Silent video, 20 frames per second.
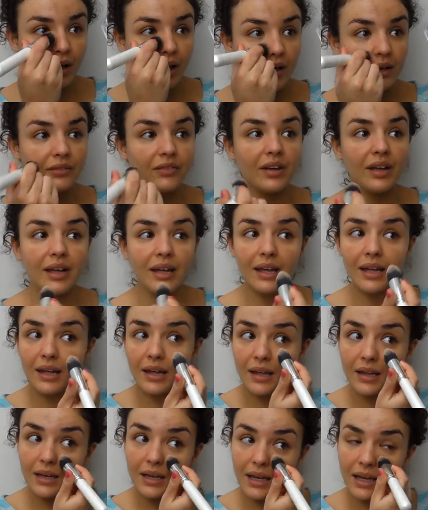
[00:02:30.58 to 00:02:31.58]
kind of
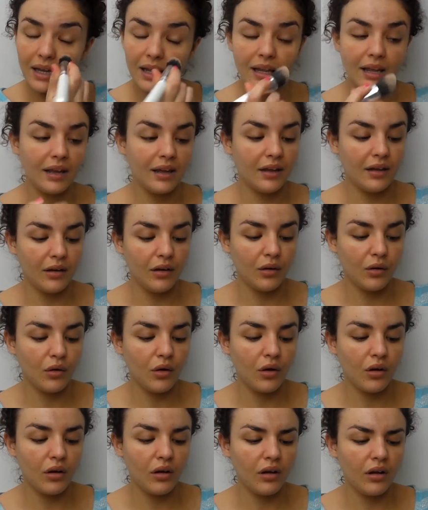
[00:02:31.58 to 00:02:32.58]
here and here
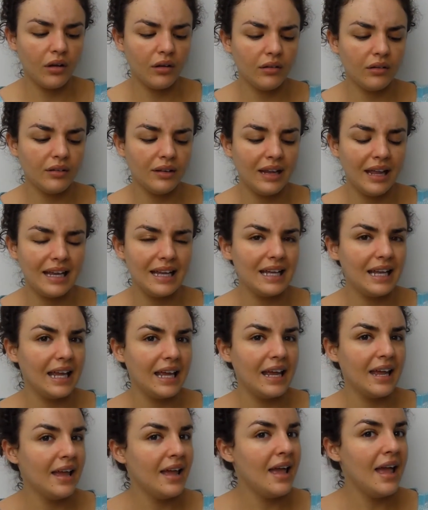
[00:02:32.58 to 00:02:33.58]

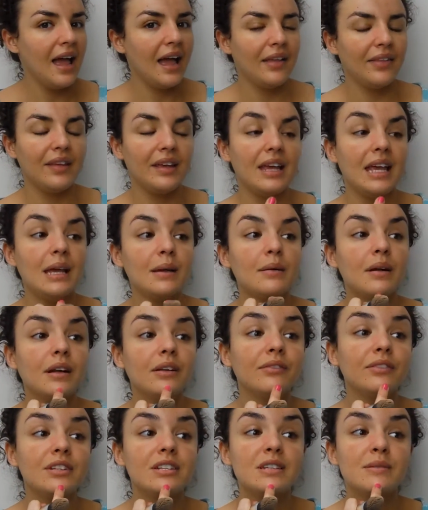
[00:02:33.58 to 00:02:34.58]
lately, and they keep
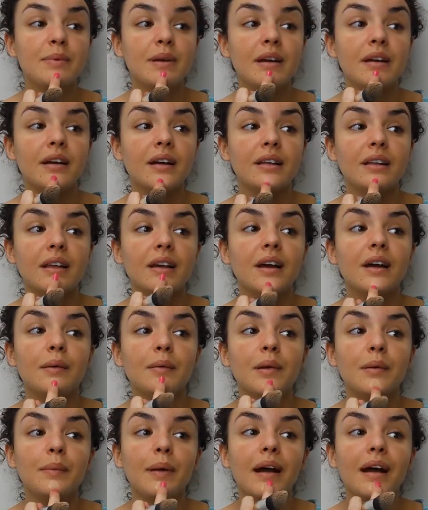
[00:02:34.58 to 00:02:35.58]
kind of disappearing and then
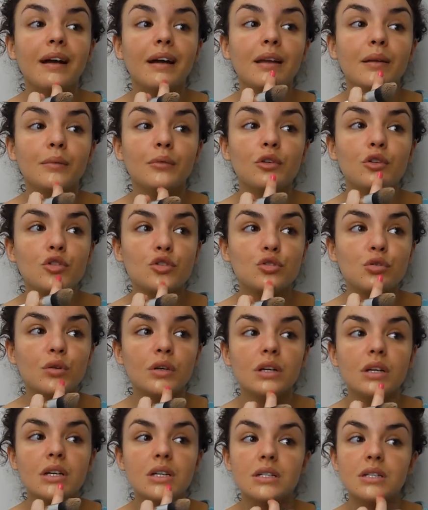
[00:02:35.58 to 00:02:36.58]
coming back, and I'm not sure
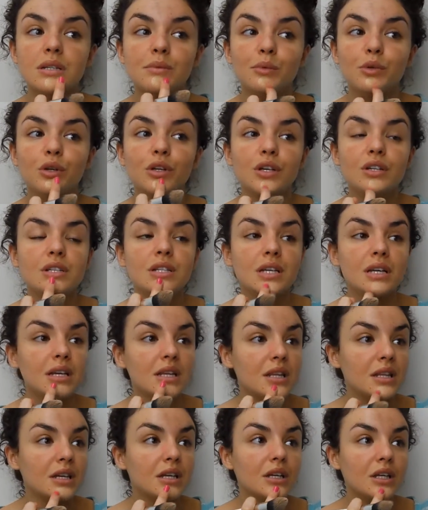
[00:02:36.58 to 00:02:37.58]
what it is because I'm not using
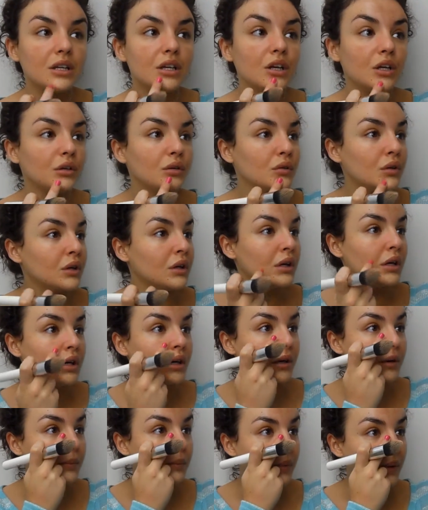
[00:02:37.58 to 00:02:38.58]
anything new,
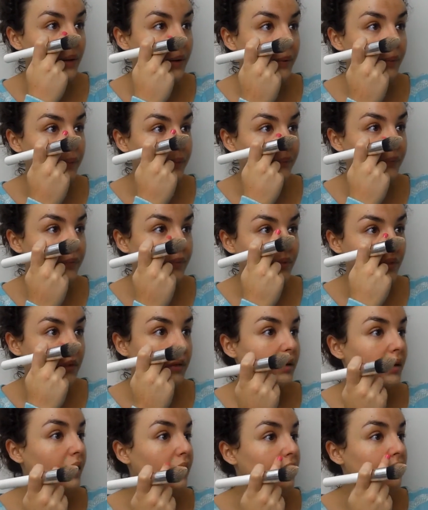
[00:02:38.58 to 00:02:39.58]
but
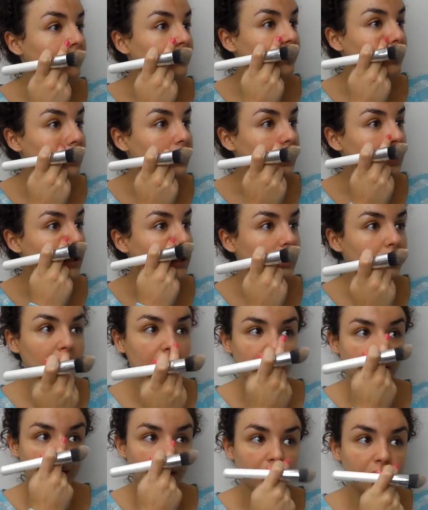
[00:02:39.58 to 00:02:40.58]
hopefully
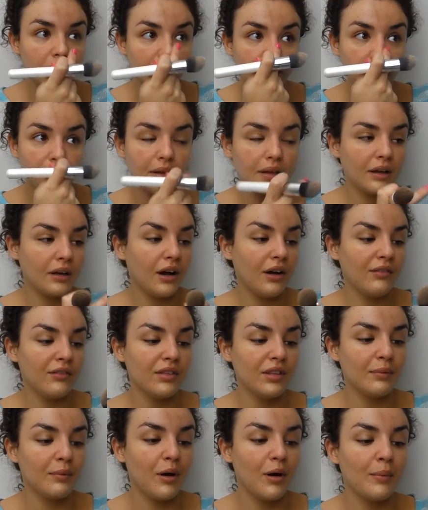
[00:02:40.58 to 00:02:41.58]
I can
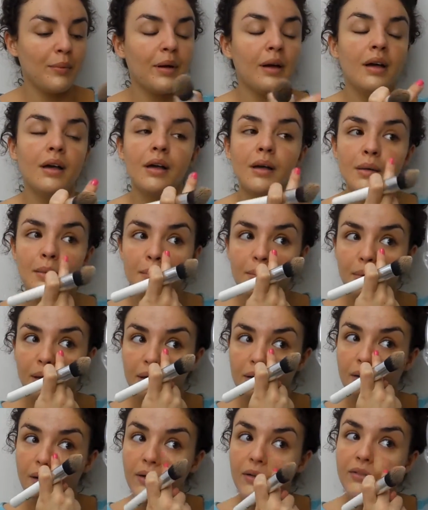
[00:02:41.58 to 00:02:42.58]
cover them up
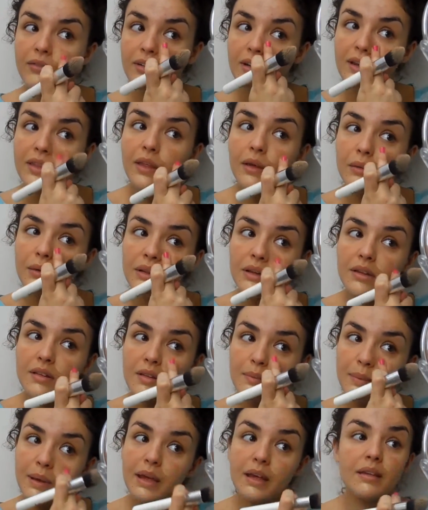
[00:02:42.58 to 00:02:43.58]
and hopefully they will
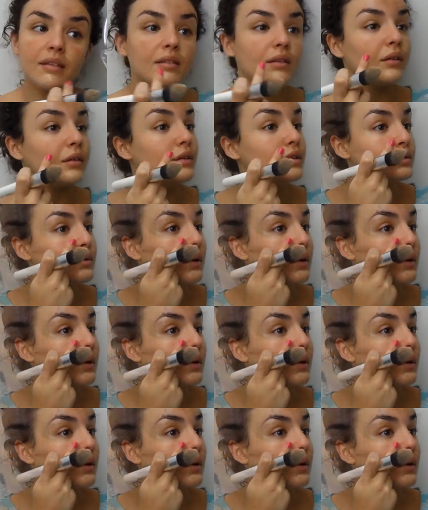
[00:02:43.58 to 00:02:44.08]
disappear soon. I'm